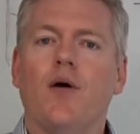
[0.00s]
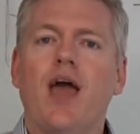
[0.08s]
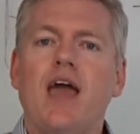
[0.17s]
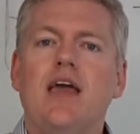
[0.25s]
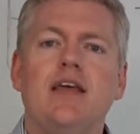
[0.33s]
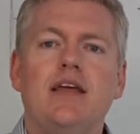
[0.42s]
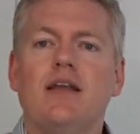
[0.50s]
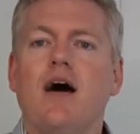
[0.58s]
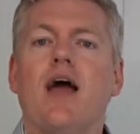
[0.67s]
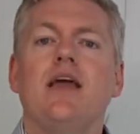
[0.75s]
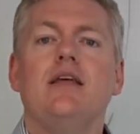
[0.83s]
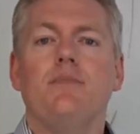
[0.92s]
80,
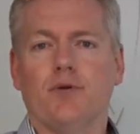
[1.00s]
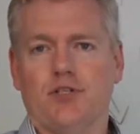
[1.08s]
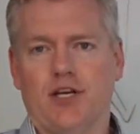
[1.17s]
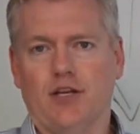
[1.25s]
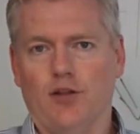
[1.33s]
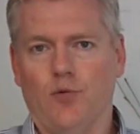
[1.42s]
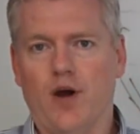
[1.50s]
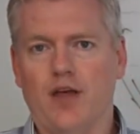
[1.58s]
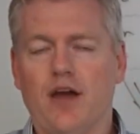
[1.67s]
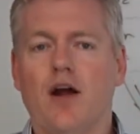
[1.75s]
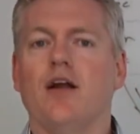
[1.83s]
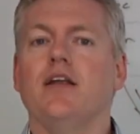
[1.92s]
90% of the way
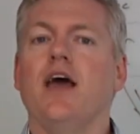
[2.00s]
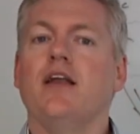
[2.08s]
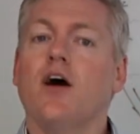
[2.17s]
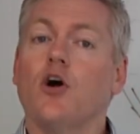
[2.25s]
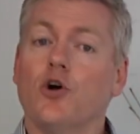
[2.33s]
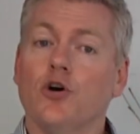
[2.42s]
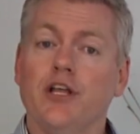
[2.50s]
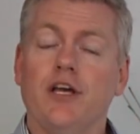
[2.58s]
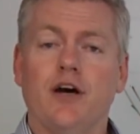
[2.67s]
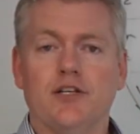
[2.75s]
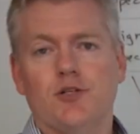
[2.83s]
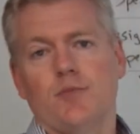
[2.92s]
there. And, and our early
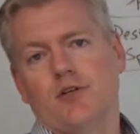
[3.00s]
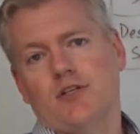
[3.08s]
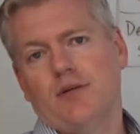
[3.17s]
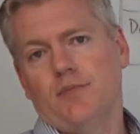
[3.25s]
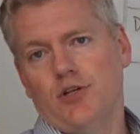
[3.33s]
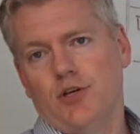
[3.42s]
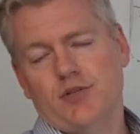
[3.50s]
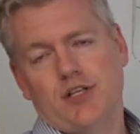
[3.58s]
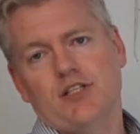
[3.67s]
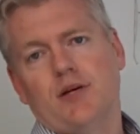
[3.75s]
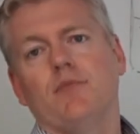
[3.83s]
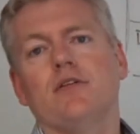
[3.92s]
customers that have been
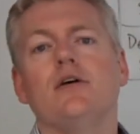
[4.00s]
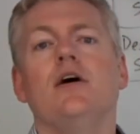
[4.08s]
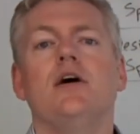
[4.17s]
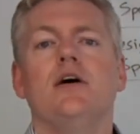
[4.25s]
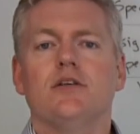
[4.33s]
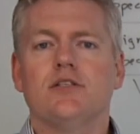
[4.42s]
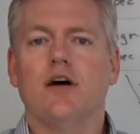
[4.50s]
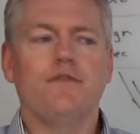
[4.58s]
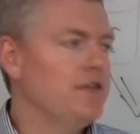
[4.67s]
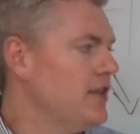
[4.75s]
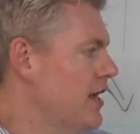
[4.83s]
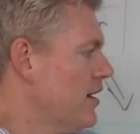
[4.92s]
using some of the stuff
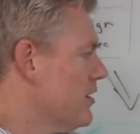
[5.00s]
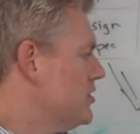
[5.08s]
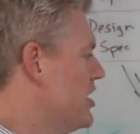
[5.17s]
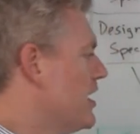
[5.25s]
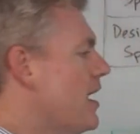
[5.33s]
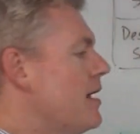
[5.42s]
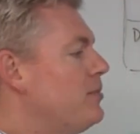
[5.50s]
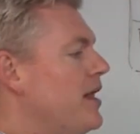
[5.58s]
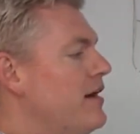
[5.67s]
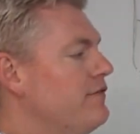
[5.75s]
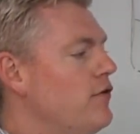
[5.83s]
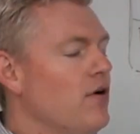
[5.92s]
in, in our JedAI
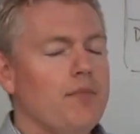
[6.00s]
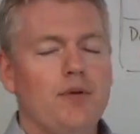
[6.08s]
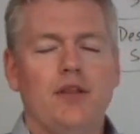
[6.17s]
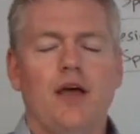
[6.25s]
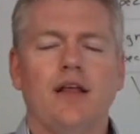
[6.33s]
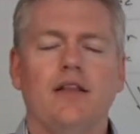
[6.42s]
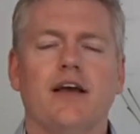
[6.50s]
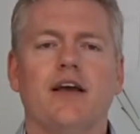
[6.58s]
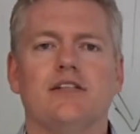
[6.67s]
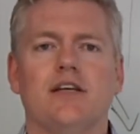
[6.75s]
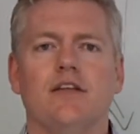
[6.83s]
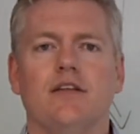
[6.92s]
platform and, and, like I
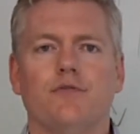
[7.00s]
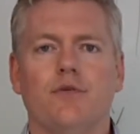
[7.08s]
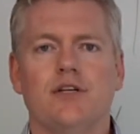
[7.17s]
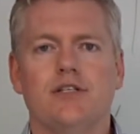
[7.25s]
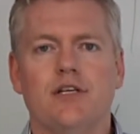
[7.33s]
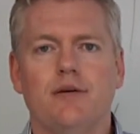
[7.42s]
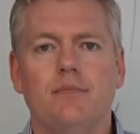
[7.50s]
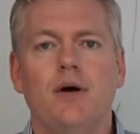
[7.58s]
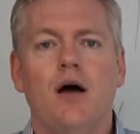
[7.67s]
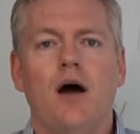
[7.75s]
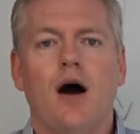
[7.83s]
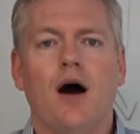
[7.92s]
said, in the Verisium
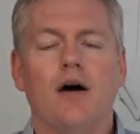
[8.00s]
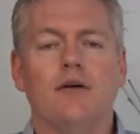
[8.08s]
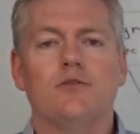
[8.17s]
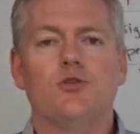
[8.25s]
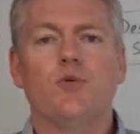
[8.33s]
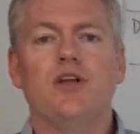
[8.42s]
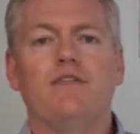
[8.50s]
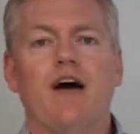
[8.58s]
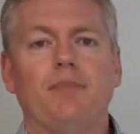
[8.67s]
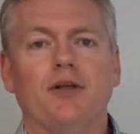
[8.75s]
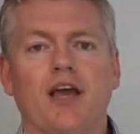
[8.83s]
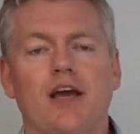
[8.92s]
suite of
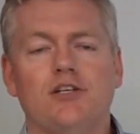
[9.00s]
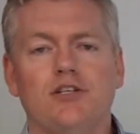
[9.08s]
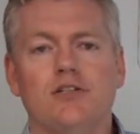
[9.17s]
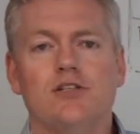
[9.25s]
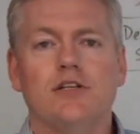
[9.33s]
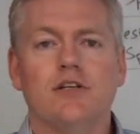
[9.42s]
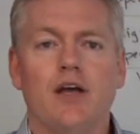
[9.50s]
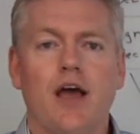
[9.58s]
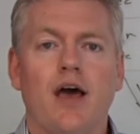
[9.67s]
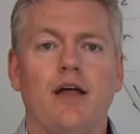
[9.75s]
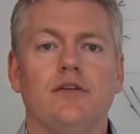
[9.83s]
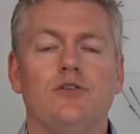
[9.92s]
applications and,
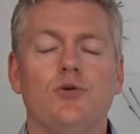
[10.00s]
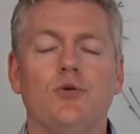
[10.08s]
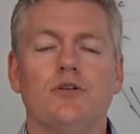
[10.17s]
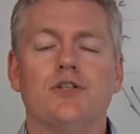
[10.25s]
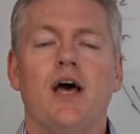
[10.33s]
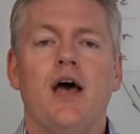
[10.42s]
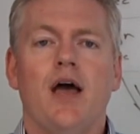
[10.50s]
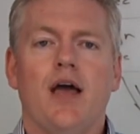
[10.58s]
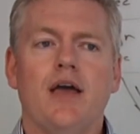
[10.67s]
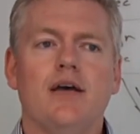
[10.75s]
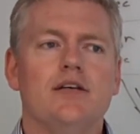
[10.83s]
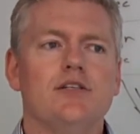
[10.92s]
and tools
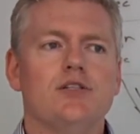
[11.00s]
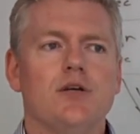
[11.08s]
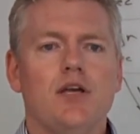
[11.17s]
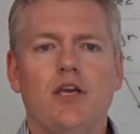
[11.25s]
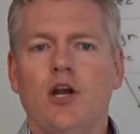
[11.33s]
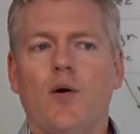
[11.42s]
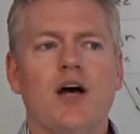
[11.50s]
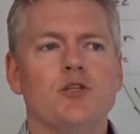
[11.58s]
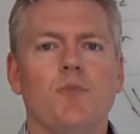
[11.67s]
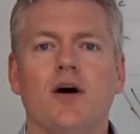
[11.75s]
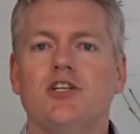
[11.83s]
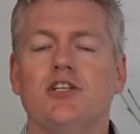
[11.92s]
is, you know, as
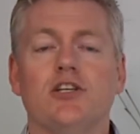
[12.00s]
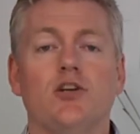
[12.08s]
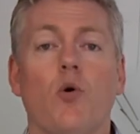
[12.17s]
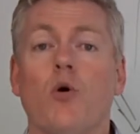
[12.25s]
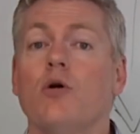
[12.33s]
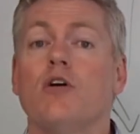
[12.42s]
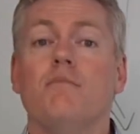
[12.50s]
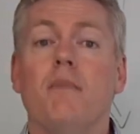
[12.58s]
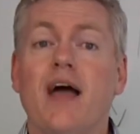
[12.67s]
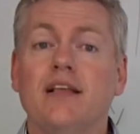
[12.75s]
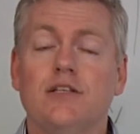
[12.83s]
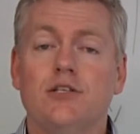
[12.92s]
much as an order of
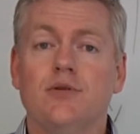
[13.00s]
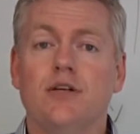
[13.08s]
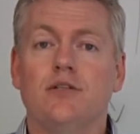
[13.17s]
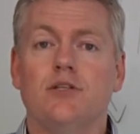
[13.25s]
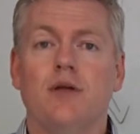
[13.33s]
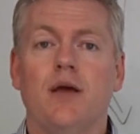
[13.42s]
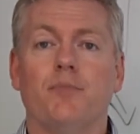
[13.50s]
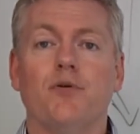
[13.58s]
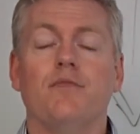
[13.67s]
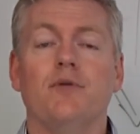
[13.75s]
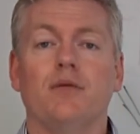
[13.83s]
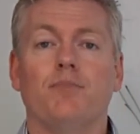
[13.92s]
magnitude in,
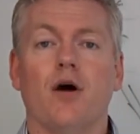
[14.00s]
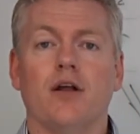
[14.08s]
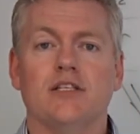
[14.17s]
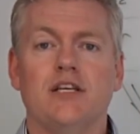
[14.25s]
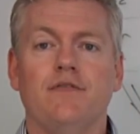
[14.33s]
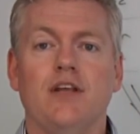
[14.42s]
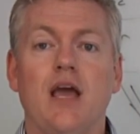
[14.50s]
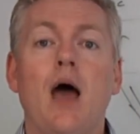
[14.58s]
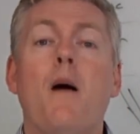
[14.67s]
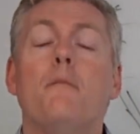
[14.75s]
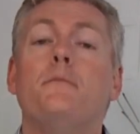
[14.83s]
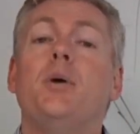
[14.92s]
improvement in productivity,
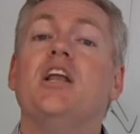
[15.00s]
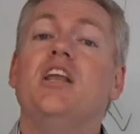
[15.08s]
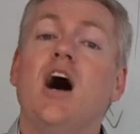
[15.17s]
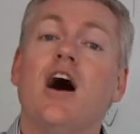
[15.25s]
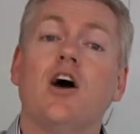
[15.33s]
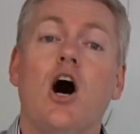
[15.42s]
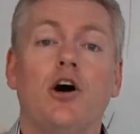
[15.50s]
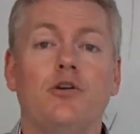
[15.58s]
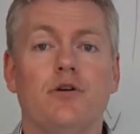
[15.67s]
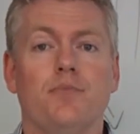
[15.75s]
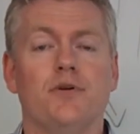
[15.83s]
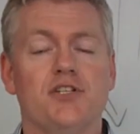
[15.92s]
but not
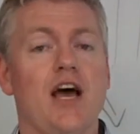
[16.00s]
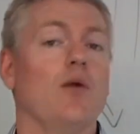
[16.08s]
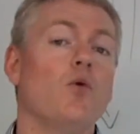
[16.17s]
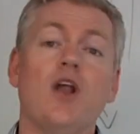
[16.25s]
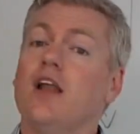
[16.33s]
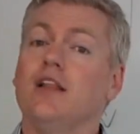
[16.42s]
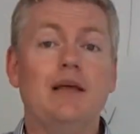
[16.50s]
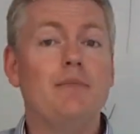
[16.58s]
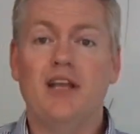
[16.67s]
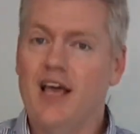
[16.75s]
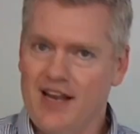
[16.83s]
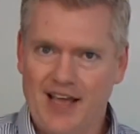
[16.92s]
100%. We're not
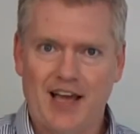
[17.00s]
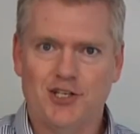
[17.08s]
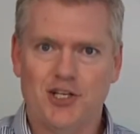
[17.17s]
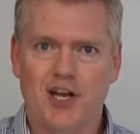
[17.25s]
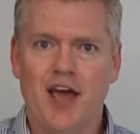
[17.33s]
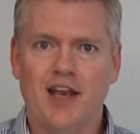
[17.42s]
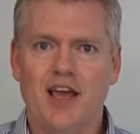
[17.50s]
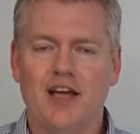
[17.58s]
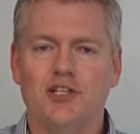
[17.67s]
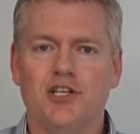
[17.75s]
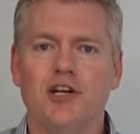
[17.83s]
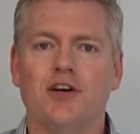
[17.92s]
eliminating engin- any
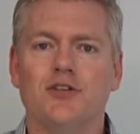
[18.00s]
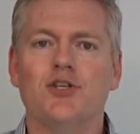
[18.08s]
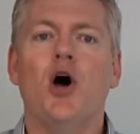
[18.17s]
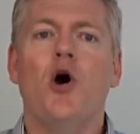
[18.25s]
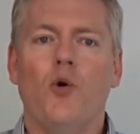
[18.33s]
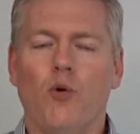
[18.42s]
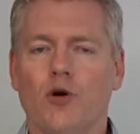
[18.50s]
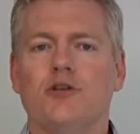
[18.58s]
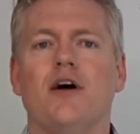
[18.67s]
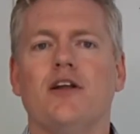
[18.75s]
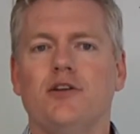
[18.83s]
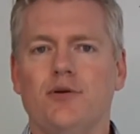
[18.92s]
engineers. What we're
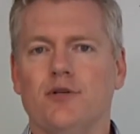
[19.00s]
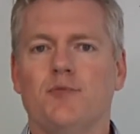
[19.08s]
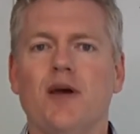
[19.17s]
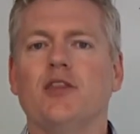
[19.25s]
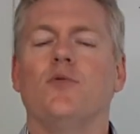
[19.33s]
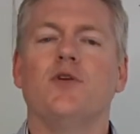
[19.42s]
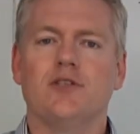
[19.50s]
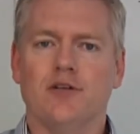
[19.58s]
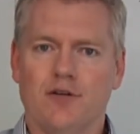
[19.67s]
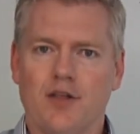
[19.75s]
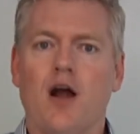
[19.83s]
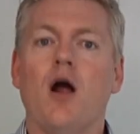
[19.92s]
trying to do is make the ones that
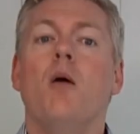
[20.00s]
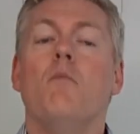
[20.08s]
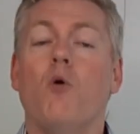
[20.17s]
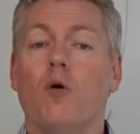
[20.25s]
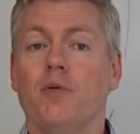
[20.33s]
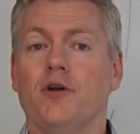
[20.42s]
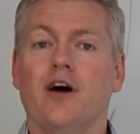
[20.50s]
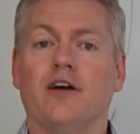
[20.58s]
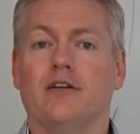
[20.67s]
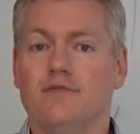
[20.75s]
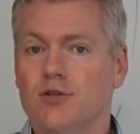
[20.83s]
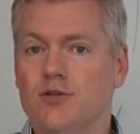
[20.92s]
are there more
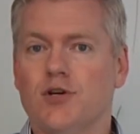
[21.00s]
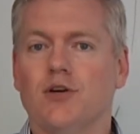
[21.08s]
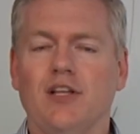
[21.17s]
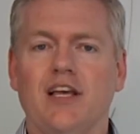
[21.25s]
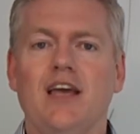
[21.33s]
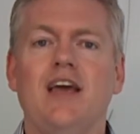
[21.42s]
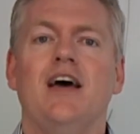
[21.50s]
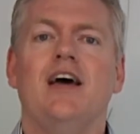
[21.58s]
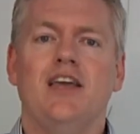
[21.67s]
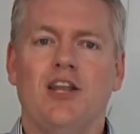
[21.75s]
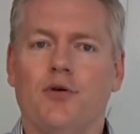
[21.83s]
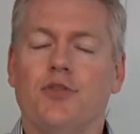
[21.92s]
productive. So certainly,
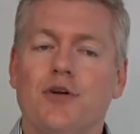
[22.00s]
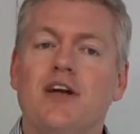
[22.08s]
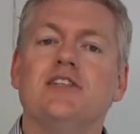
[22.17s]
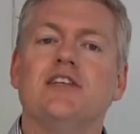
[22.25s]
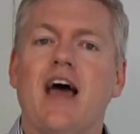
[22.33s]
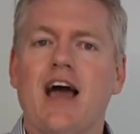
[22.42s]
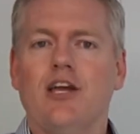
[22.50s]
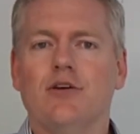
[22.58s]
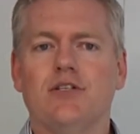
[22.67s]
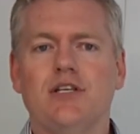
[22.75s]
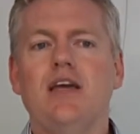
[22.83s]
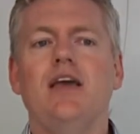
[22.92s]
you know, there is an
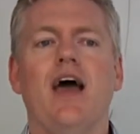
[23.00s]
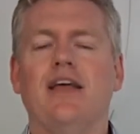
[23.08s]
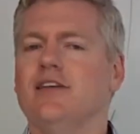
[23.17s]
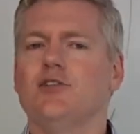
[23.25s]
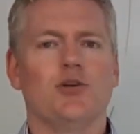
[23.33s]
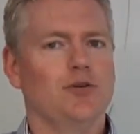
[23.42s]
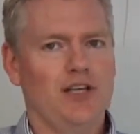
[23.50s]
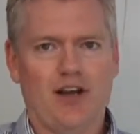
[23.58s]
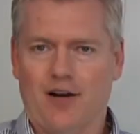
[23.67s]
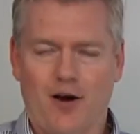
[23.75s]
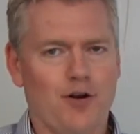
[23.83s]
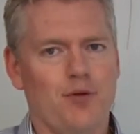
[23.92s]
accuracy and it's certainly
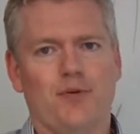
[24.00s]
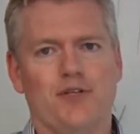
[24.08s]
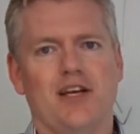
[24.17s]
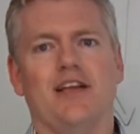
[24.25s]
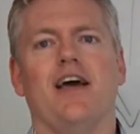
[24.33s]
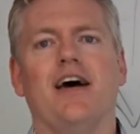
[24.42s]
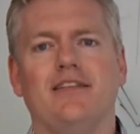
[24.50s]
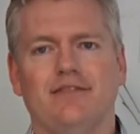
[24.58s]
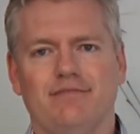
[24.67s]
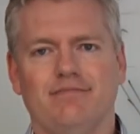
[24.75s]
not 100% yet.